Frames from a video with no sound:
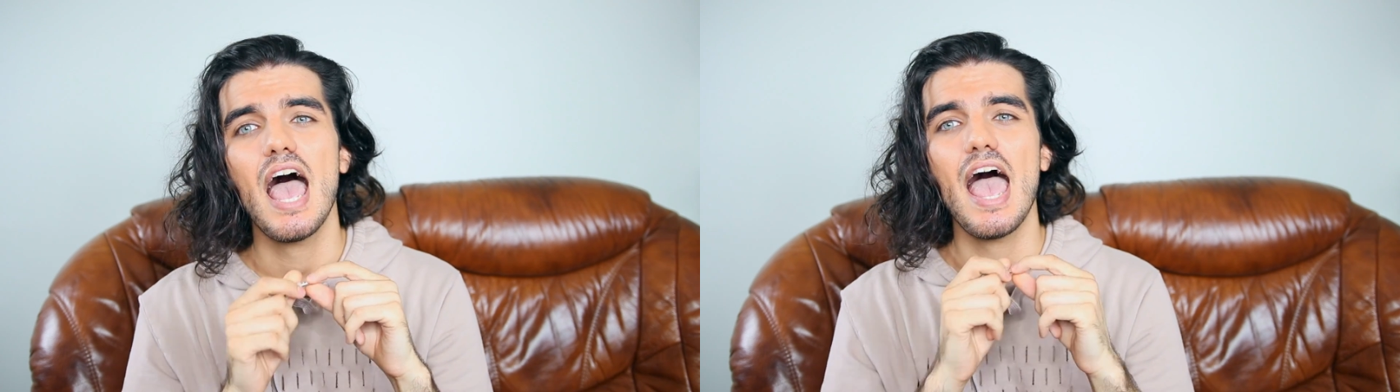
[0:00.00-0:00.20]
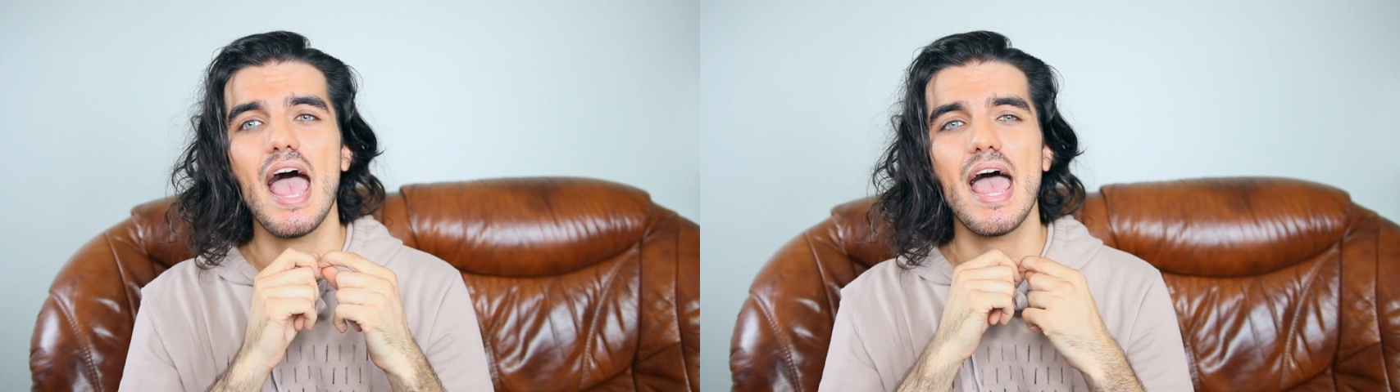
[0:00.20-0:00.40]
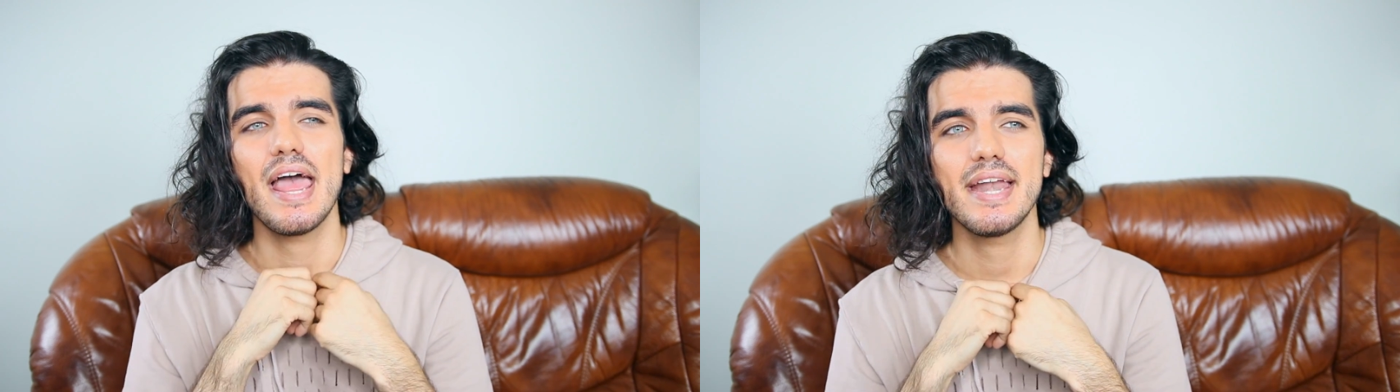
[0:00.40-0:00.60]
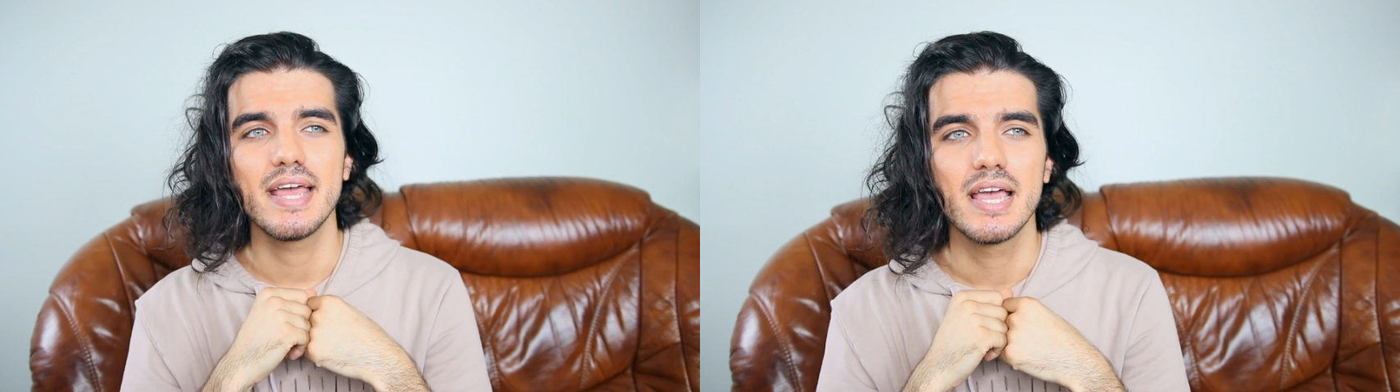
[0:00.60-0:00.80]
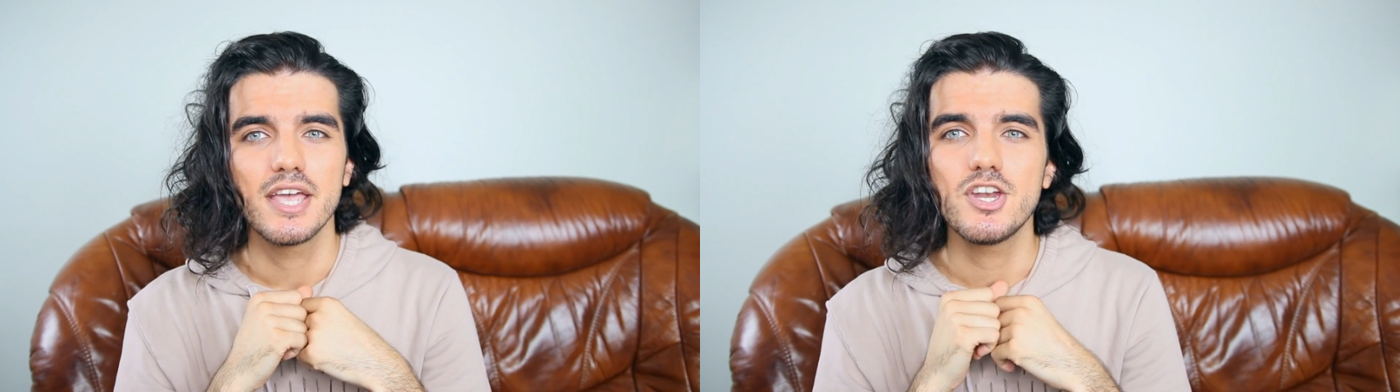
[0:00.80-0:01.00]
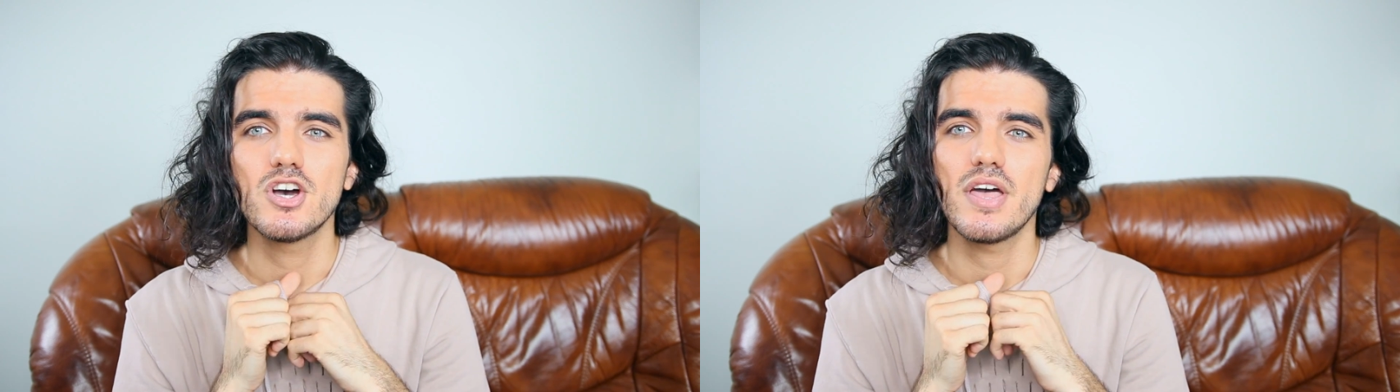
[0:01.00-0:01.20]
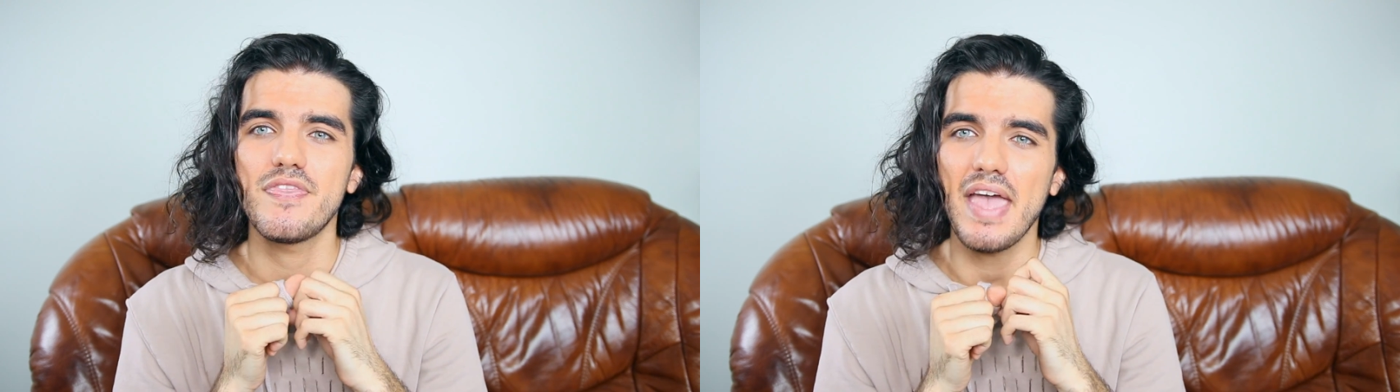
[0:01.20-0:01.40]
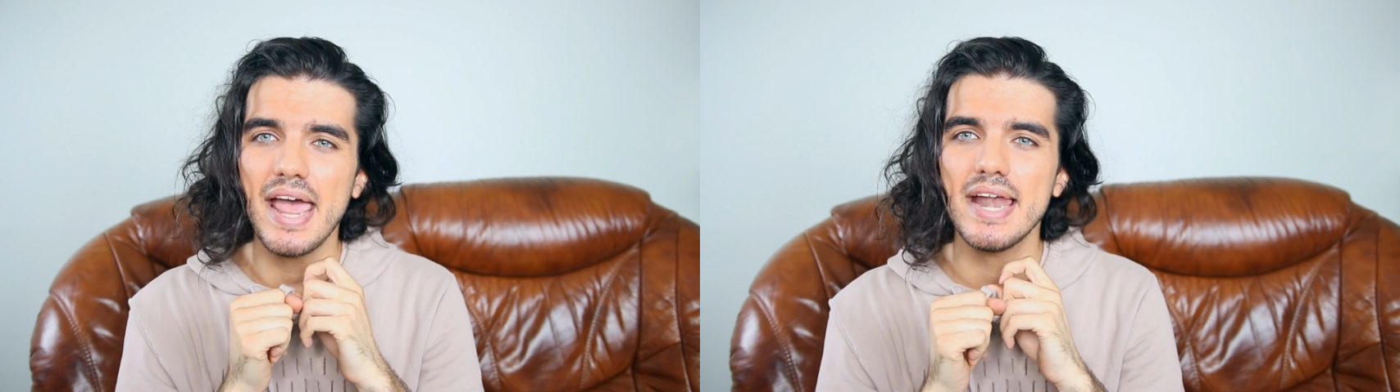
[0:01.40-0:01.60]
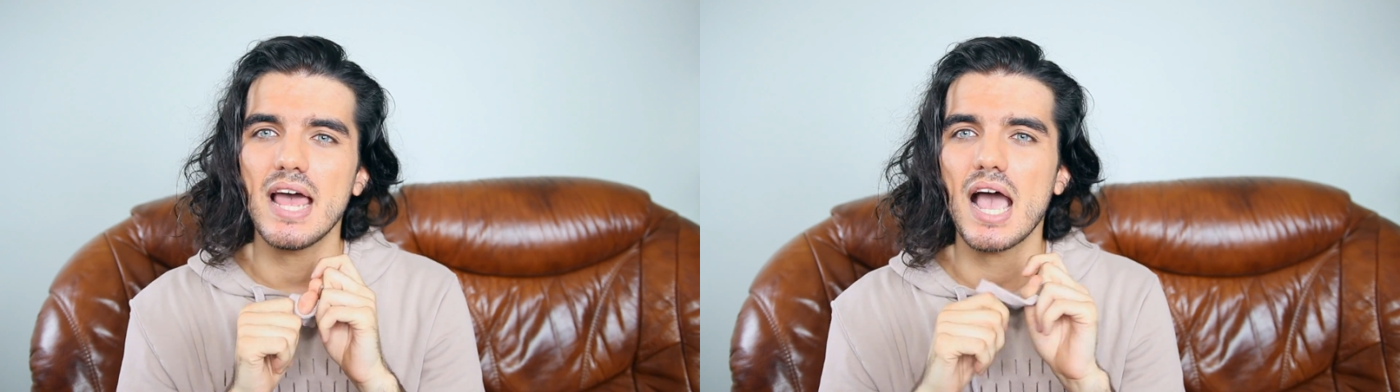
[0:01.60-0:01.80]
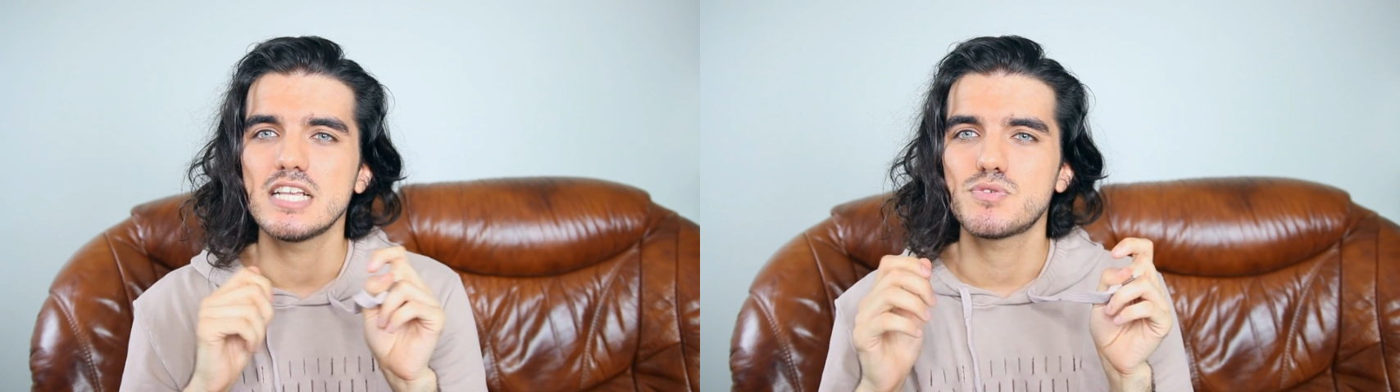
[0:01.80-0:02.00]
And, you know, then
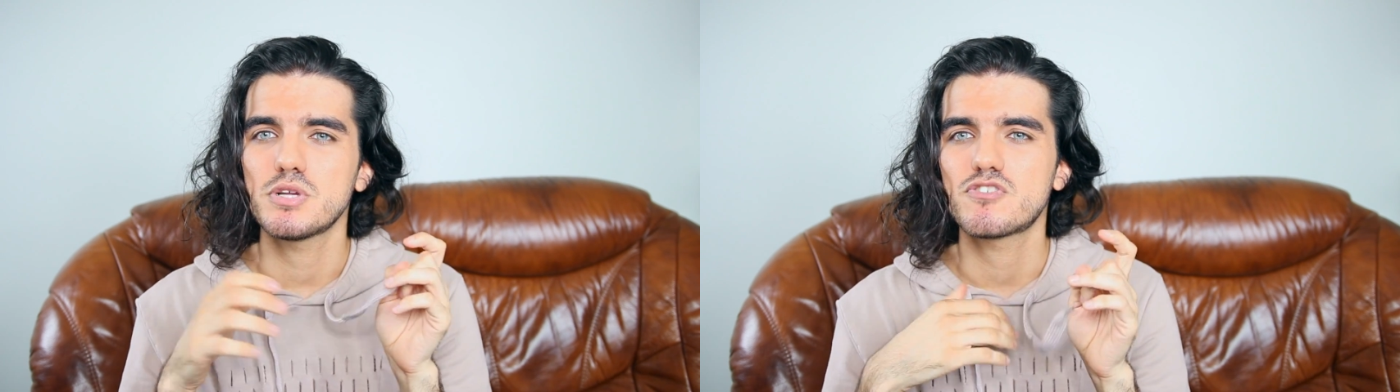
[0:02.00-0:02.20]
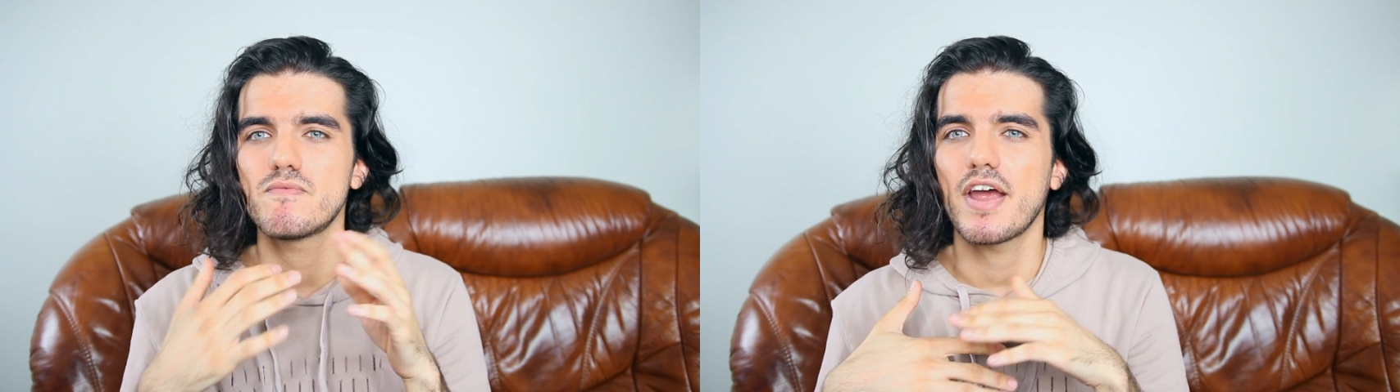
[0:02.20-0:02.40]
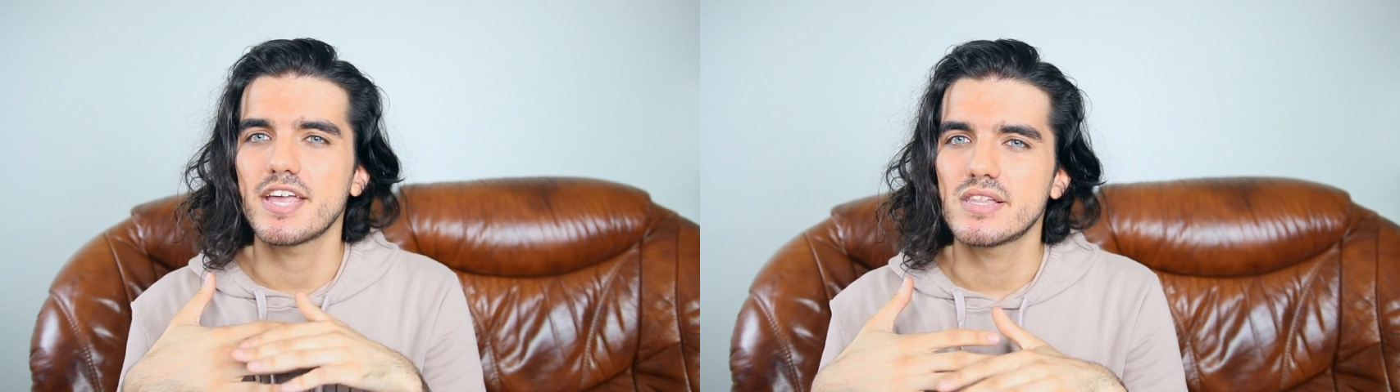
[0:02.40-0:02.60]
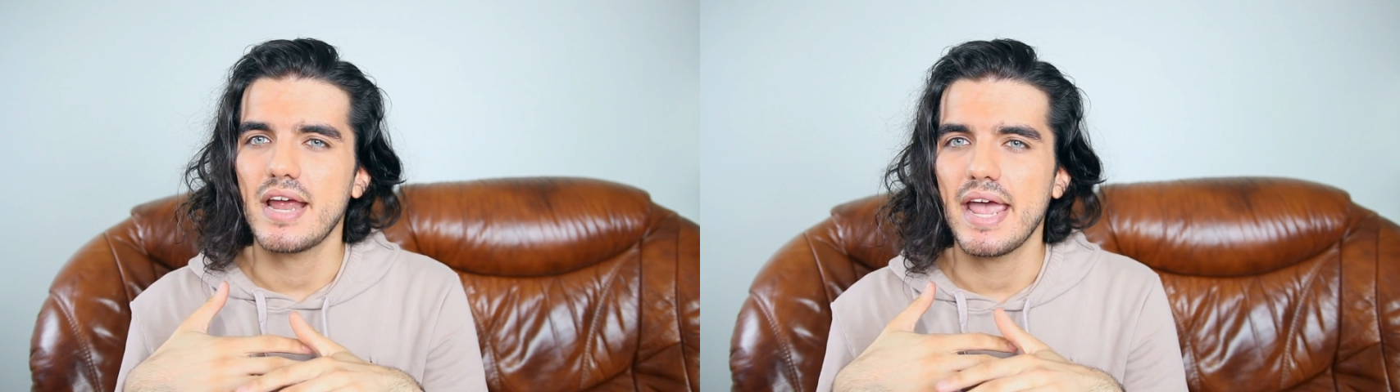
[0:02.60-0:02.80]
I switched from regular